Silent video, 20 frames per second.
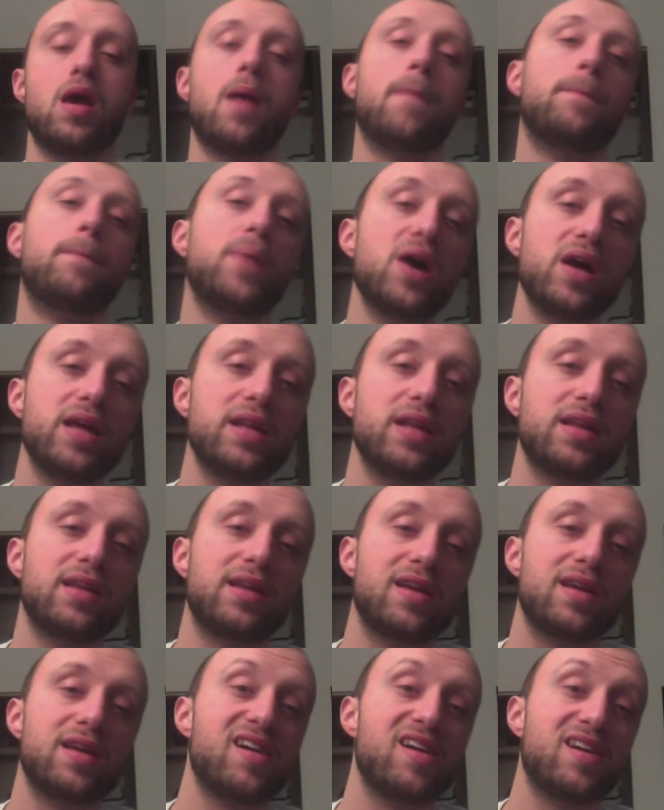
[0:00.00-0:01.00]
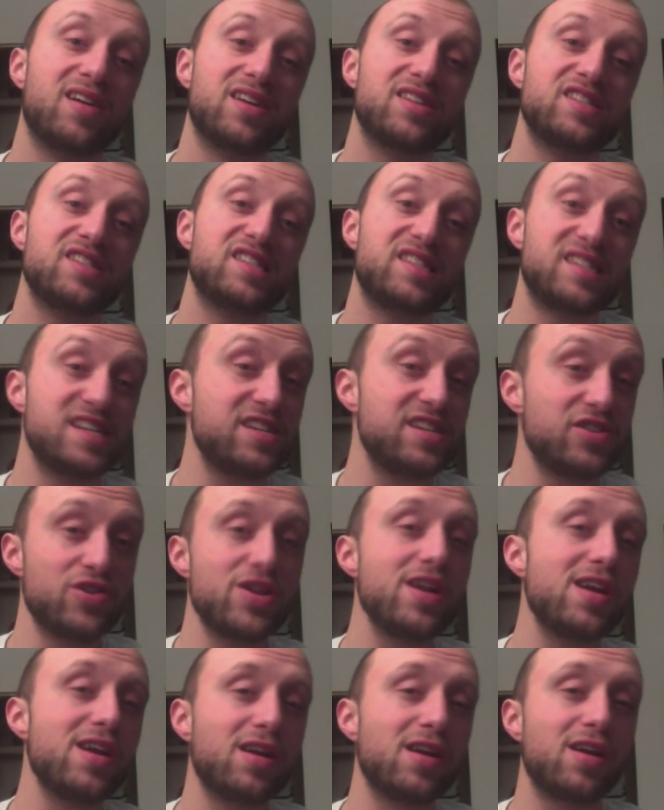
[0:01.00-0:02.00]
But senior
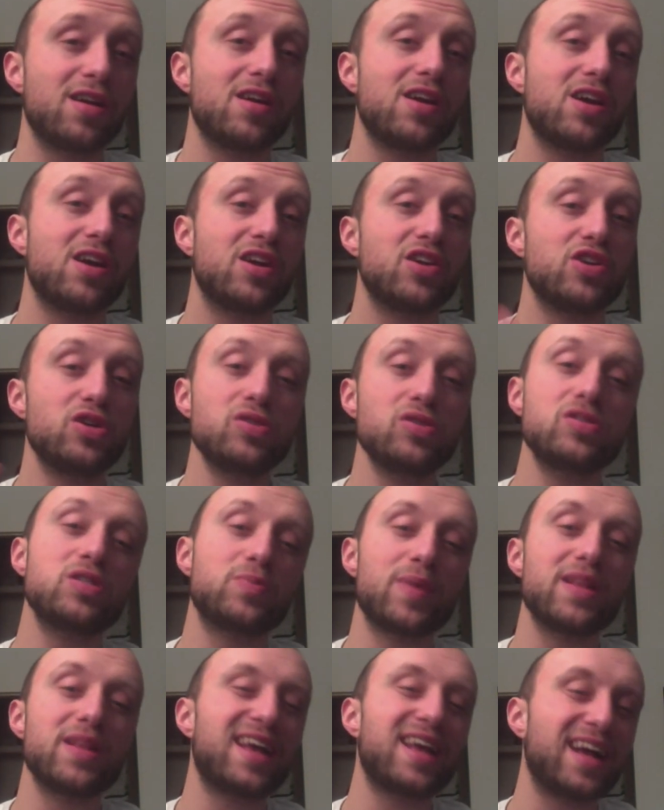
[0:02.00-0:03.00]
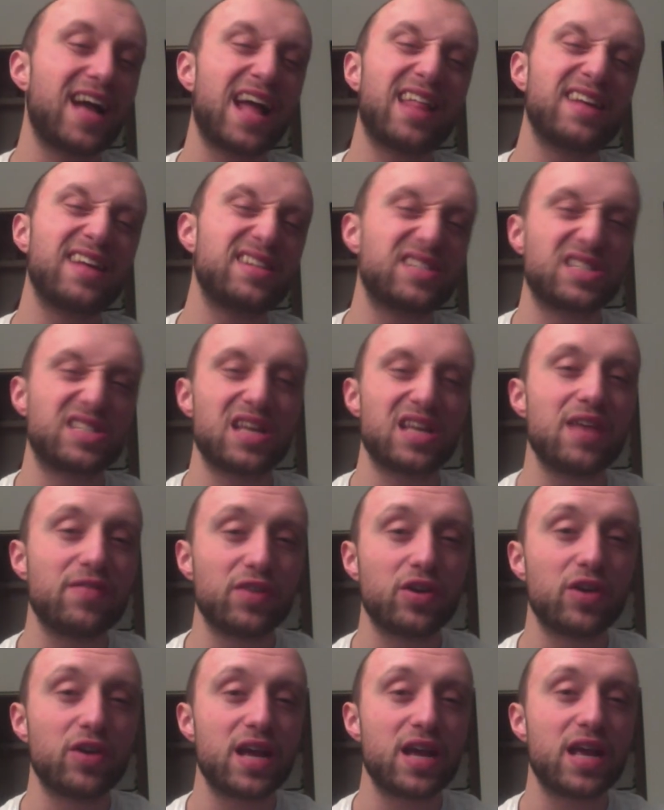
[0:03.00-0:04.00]
year, you suspend that guy like 7
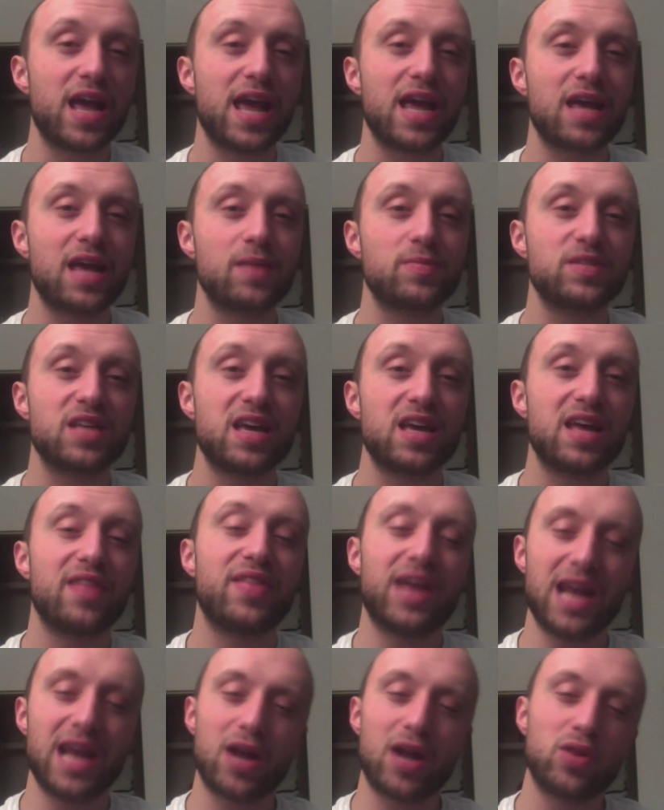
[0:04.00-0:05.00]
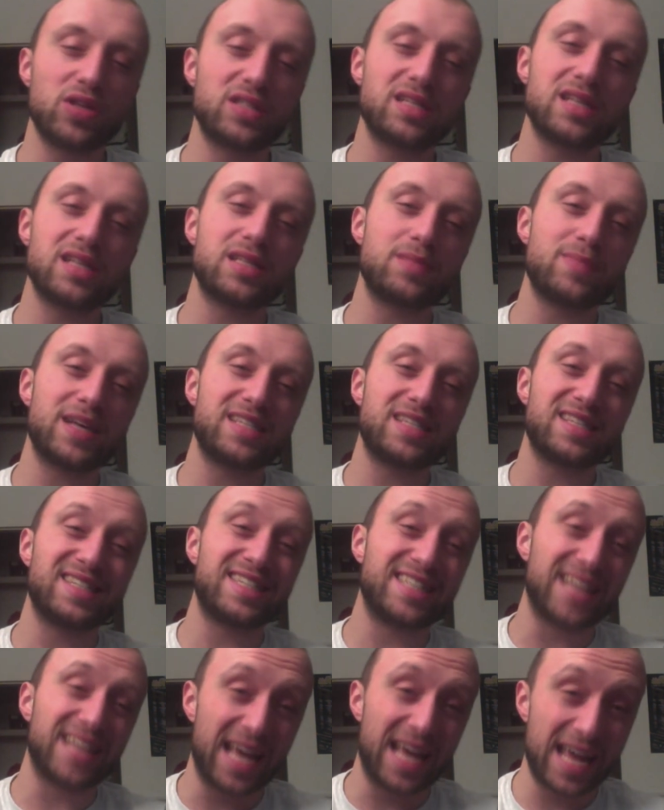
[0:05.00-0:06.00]
or 8 games, that not only sends a message
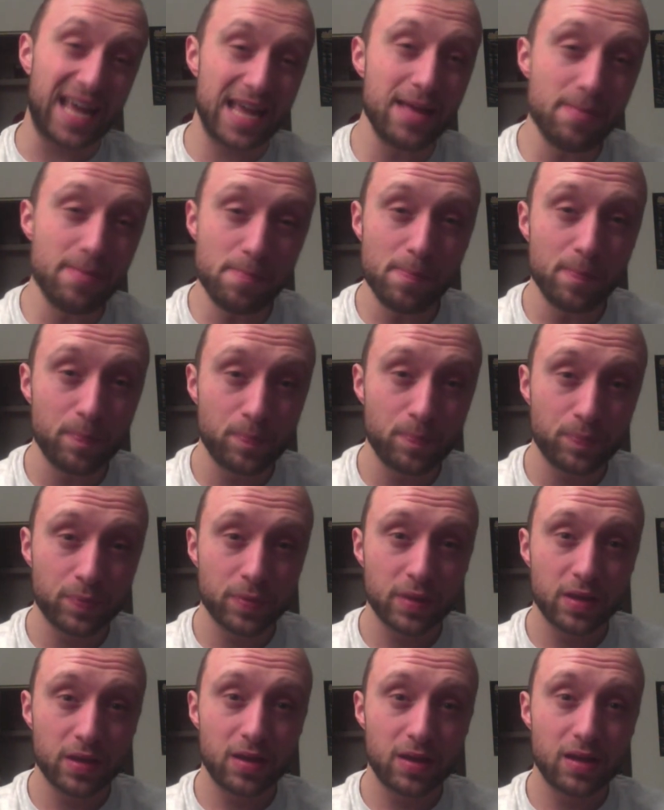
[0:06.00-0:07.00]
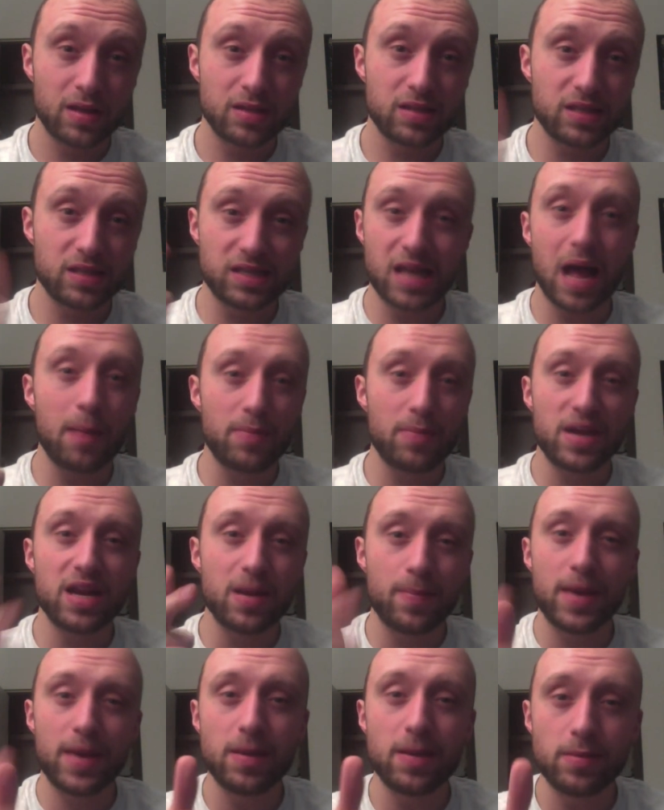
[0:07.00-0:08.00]
to him to stop being a
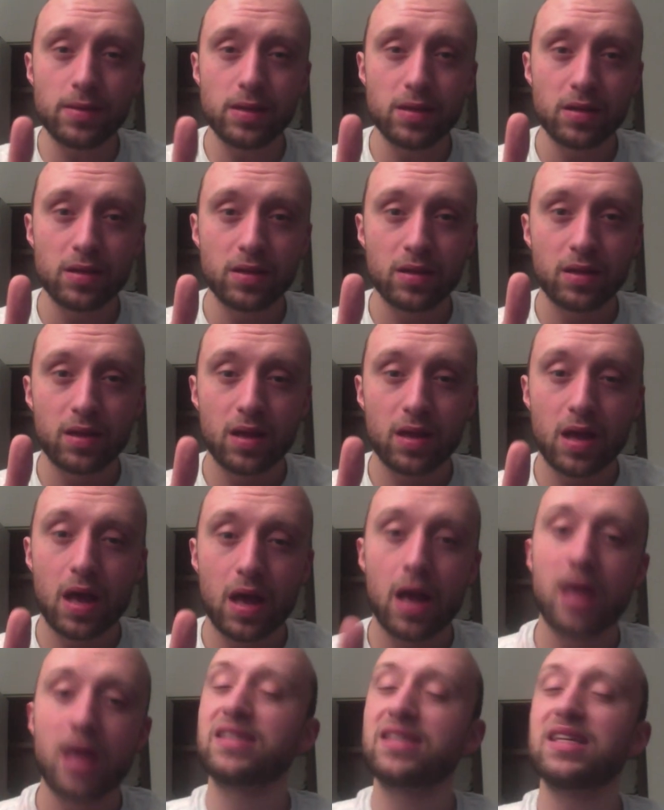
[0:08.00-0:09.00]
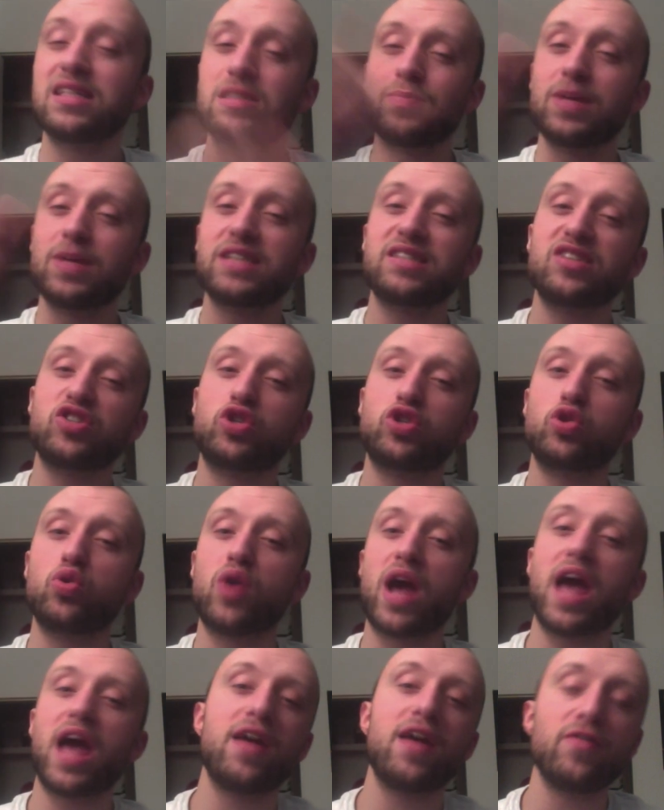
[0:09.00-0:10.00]
baby, sends a message to
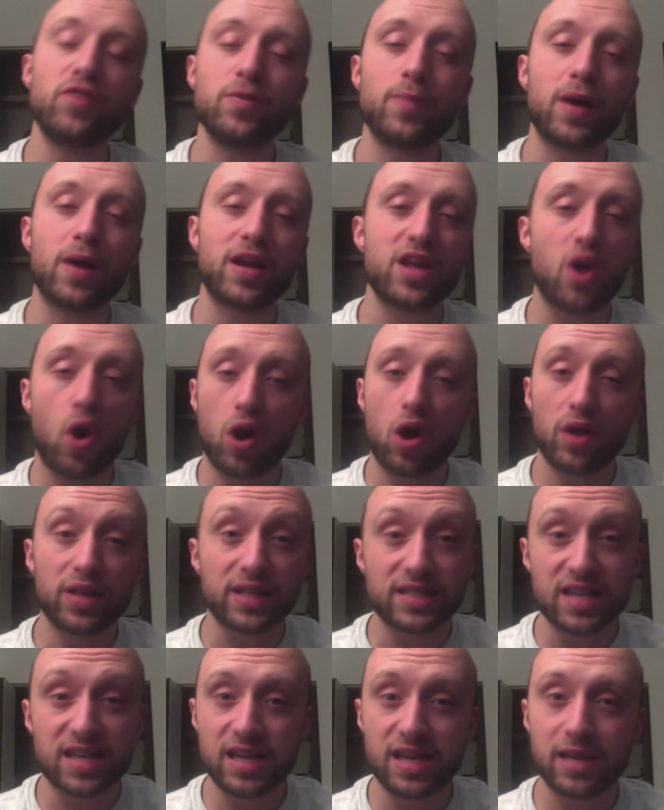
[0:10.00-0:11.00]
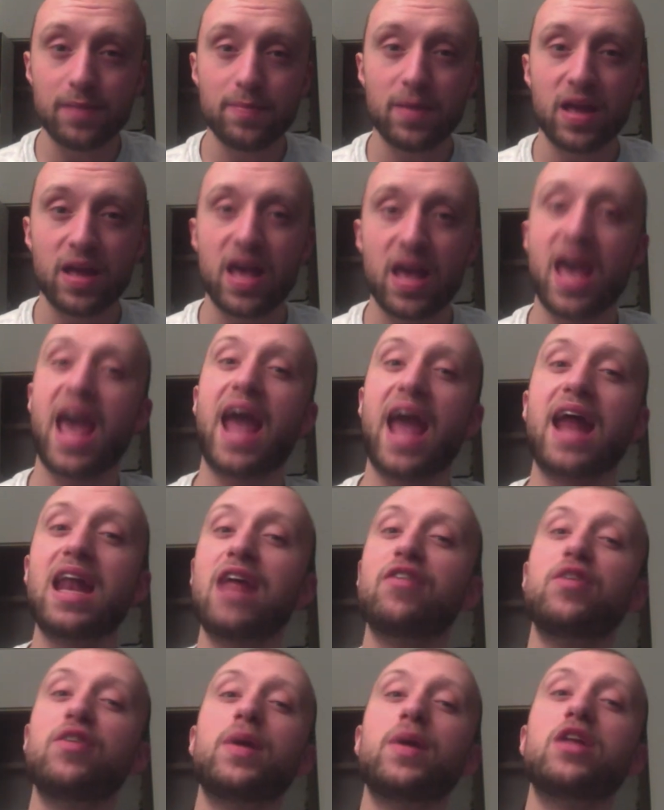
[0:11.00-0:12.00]
everybody on the team and
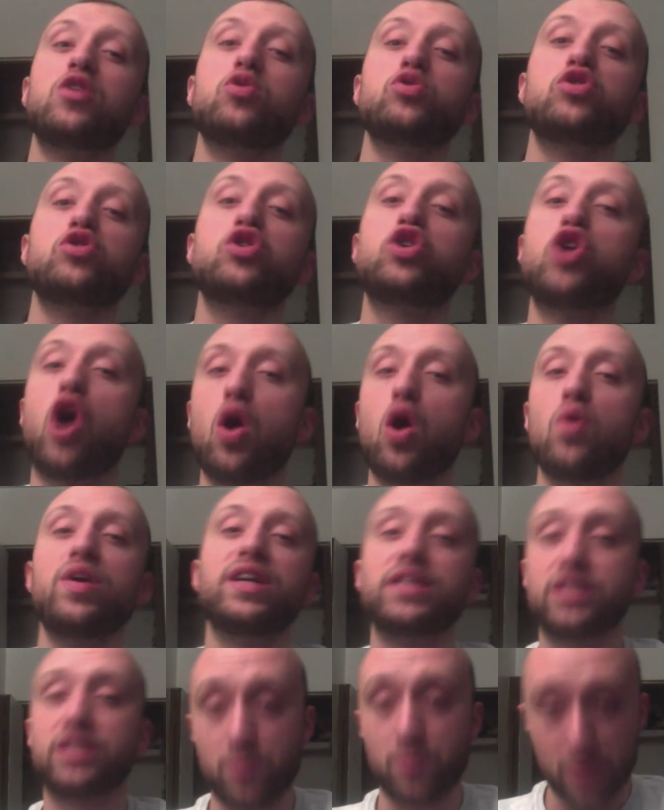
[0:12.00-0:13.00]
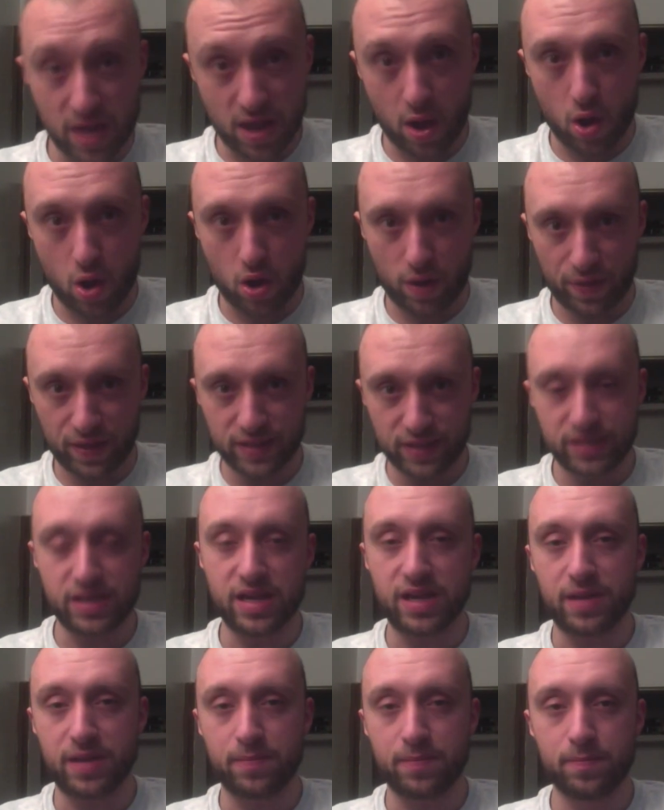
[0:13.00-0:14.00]
everybody who's going to be on the
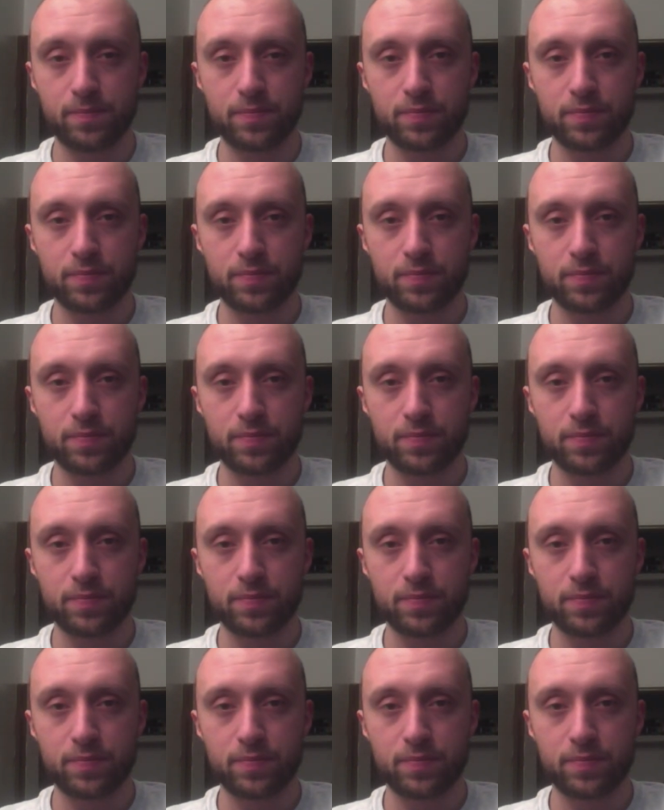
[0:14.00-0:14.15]
team